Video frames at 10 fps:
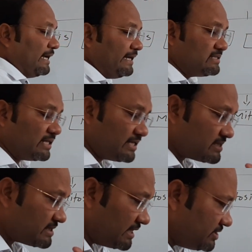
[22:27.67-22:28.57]
is an
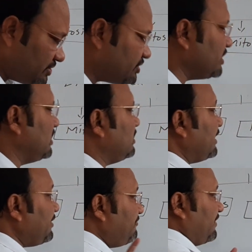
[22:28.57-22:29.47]
essential
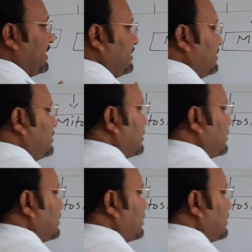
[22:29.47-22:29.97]
event